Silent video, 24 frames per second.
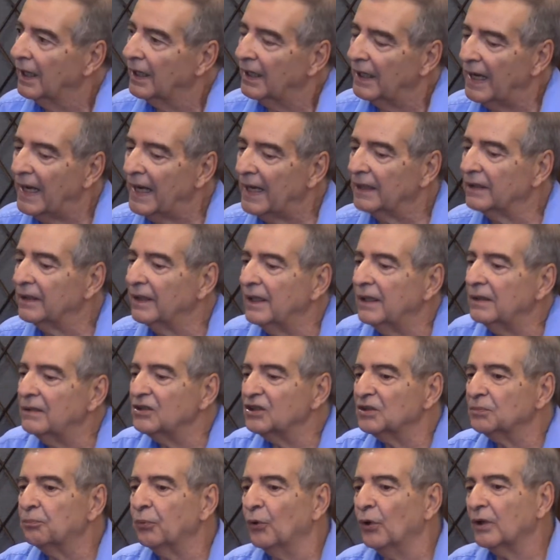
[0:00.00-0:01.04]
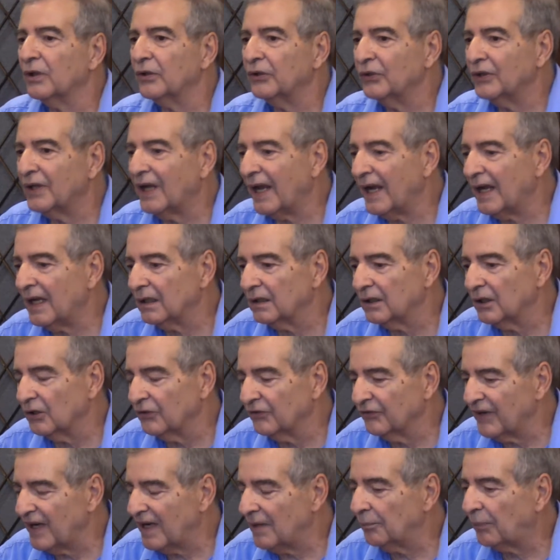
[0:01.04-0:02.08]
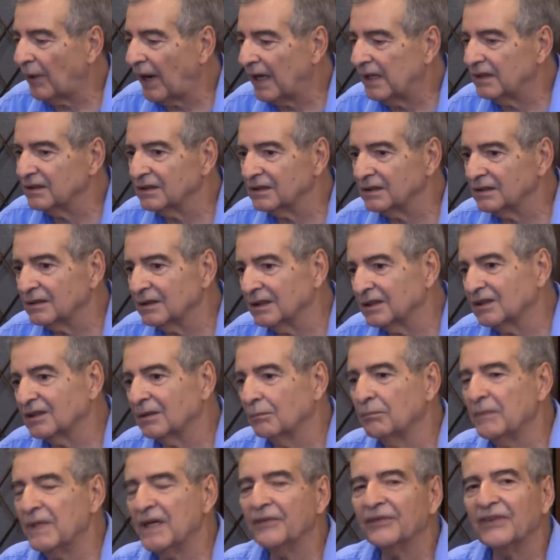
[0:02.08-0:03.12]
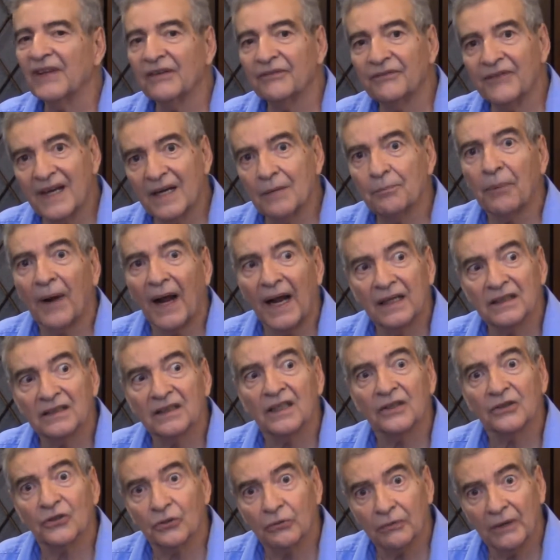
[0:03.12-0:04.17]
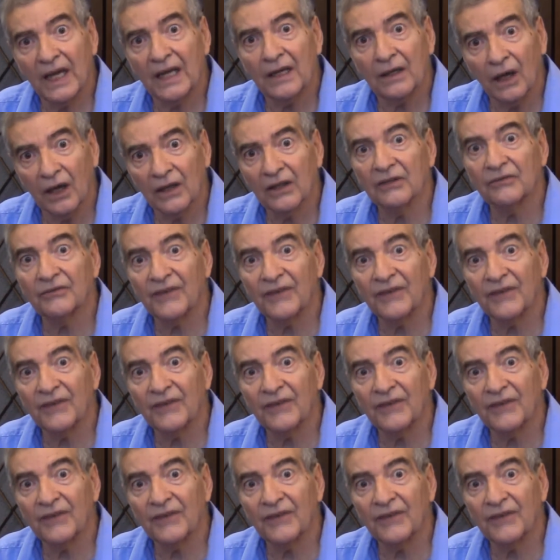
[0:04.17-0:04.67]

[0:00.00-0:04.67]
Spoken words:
And in this book, you can't vampires. It's a myth that vampires can create other